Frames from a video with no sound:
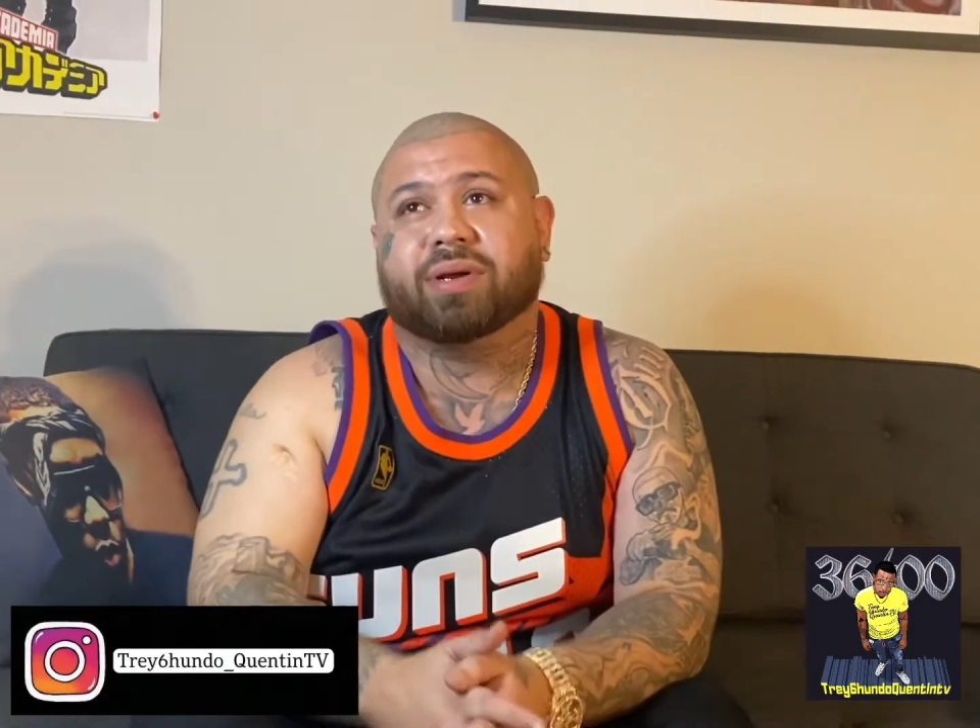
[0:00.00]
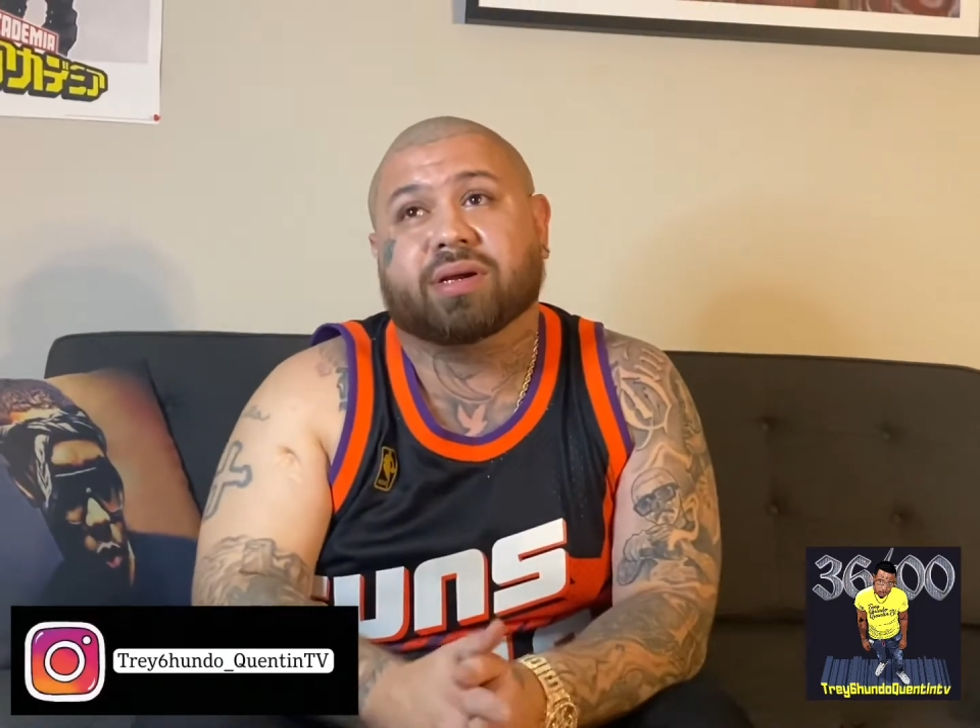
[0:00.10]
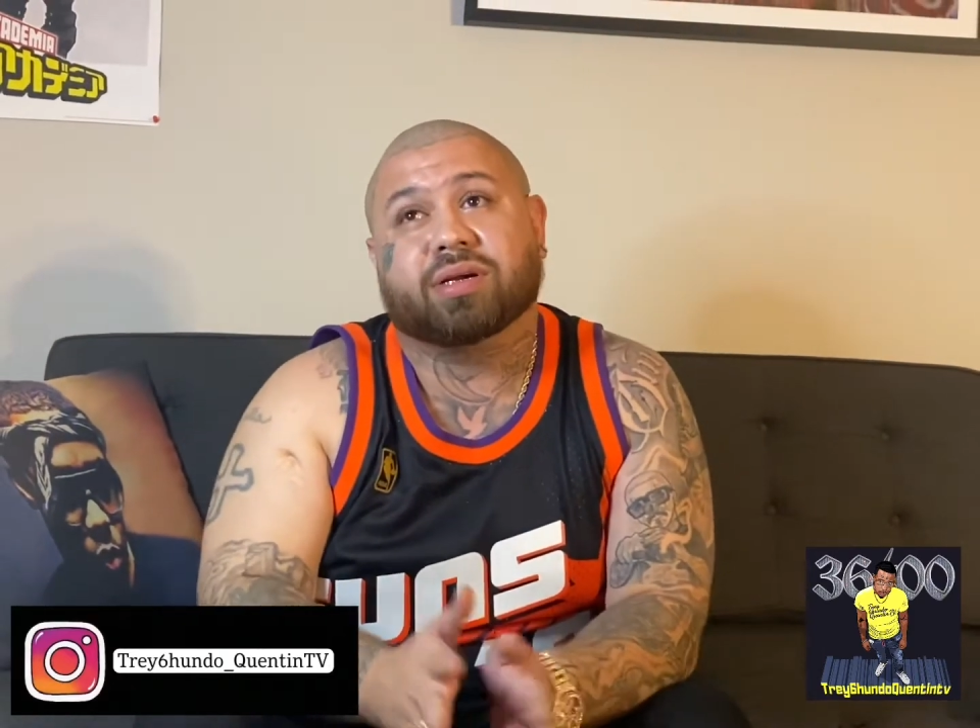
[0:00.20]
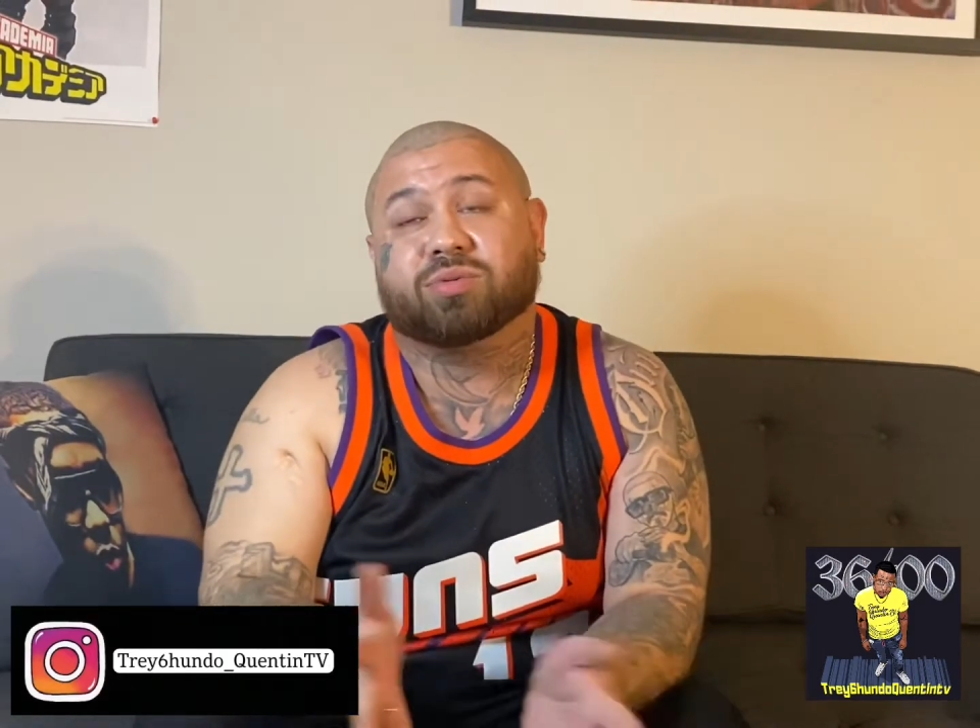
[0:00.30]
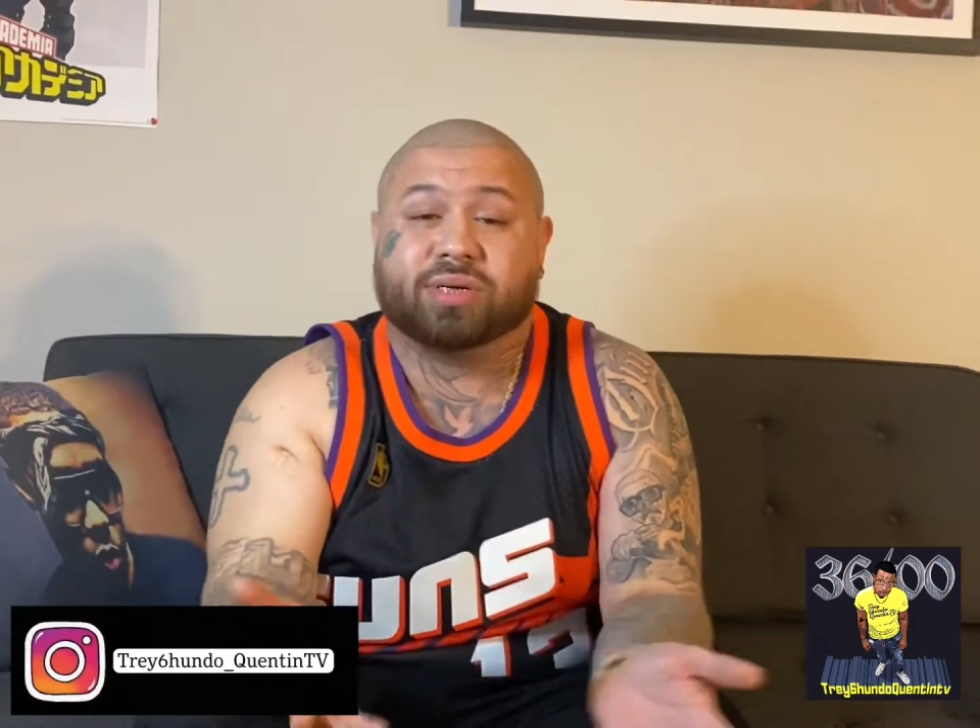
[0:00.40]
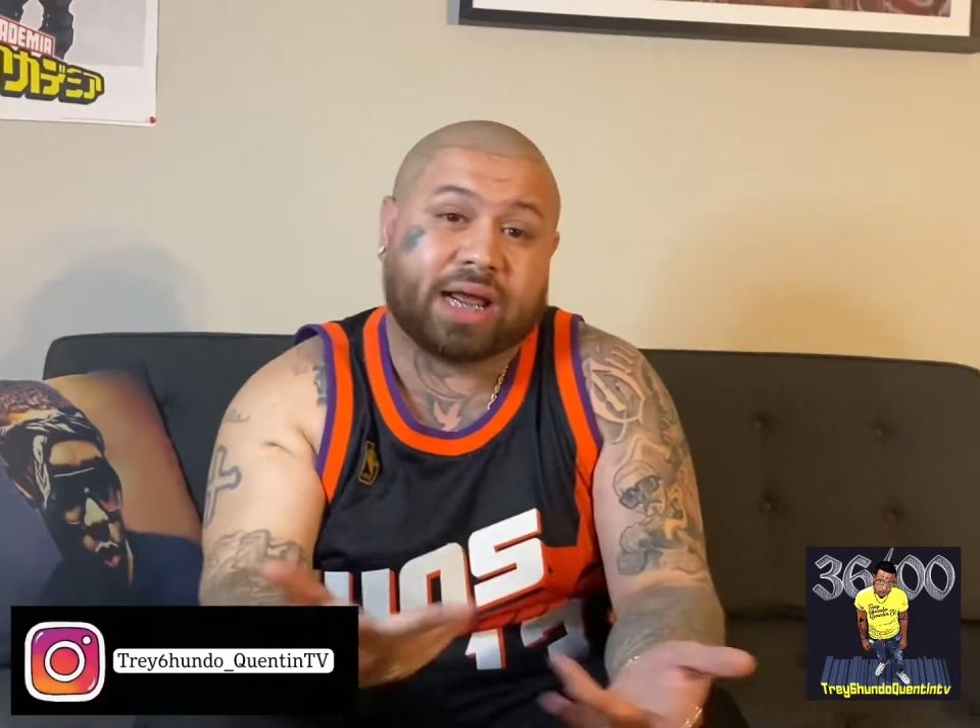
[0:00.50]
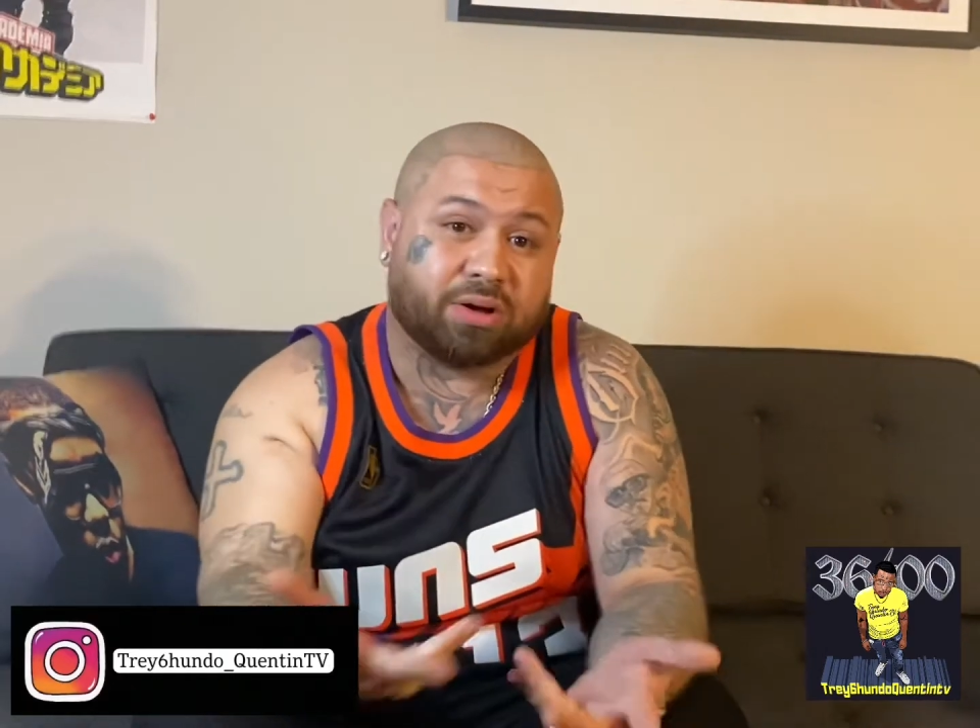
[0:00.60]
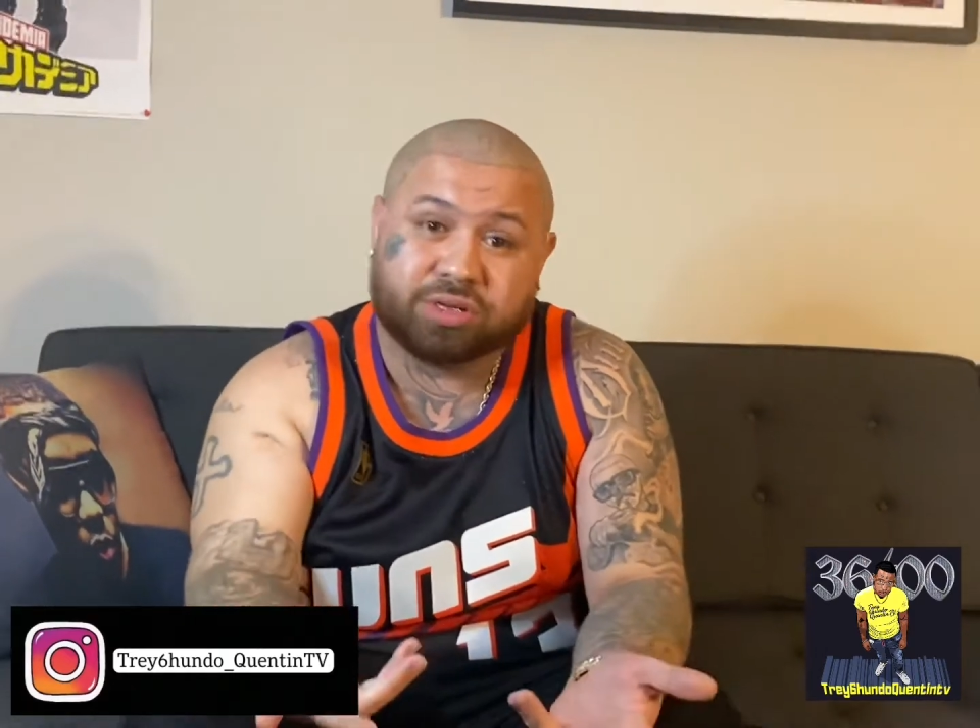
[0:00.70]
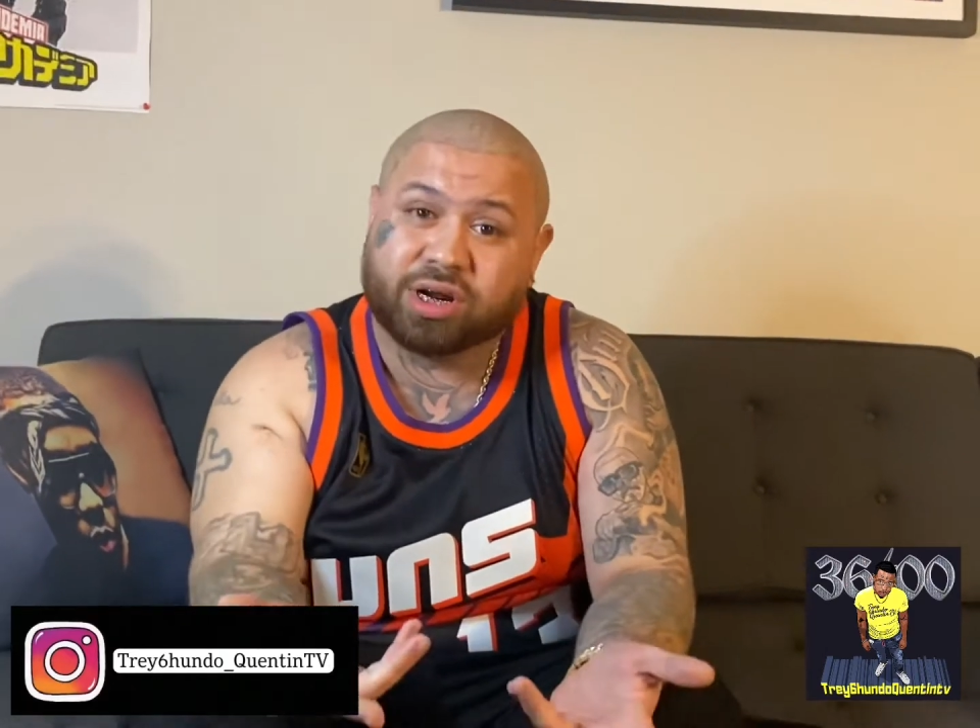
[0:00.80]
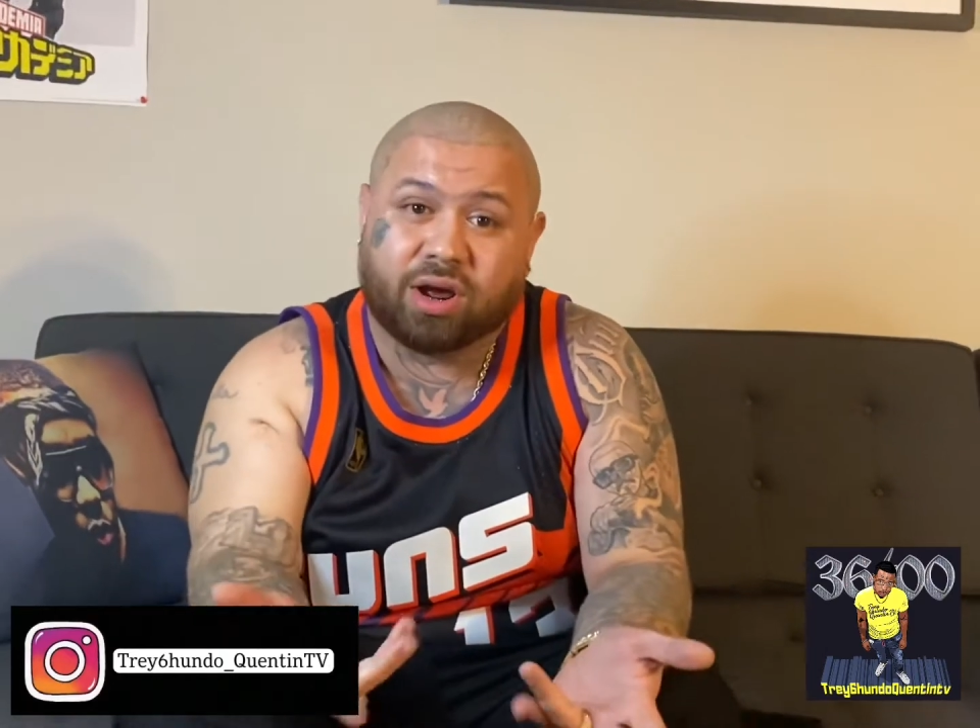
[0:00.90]
Because
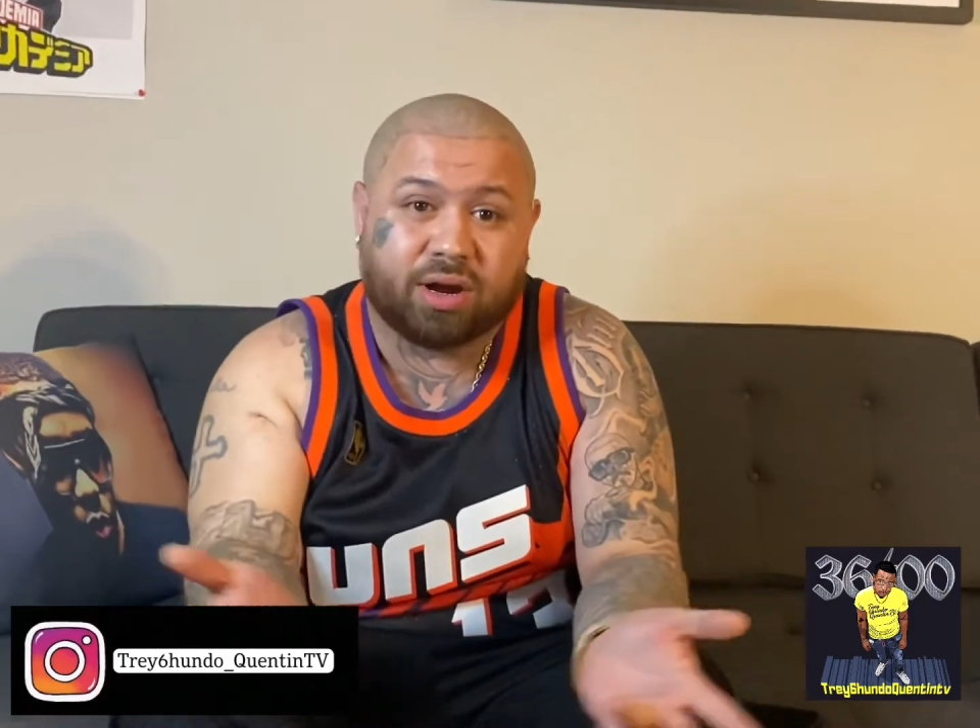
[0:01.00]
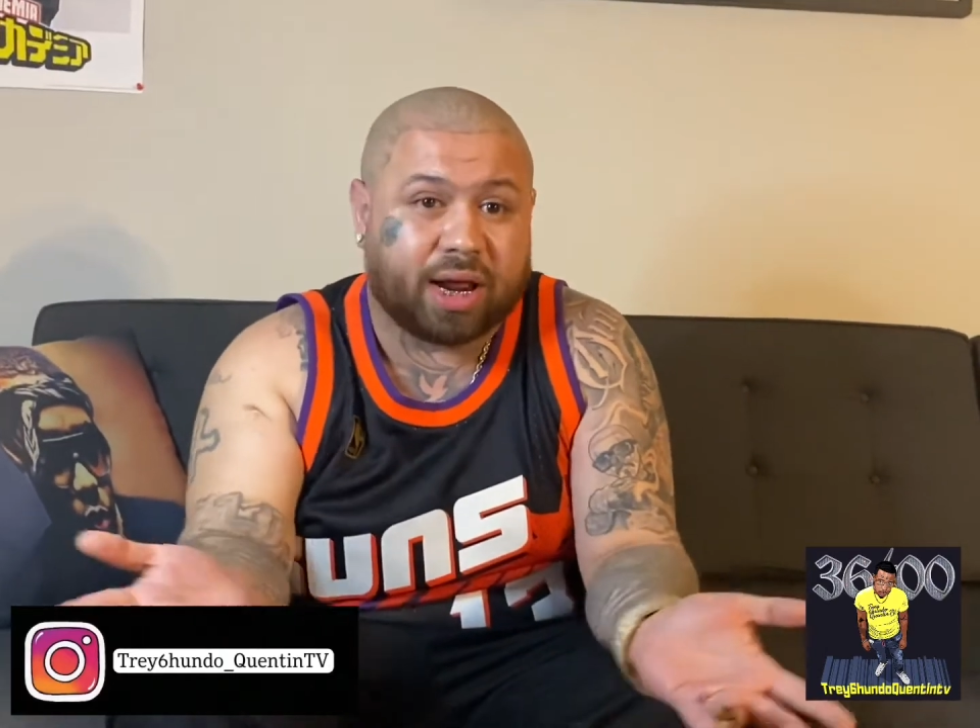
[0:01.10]
without y'all,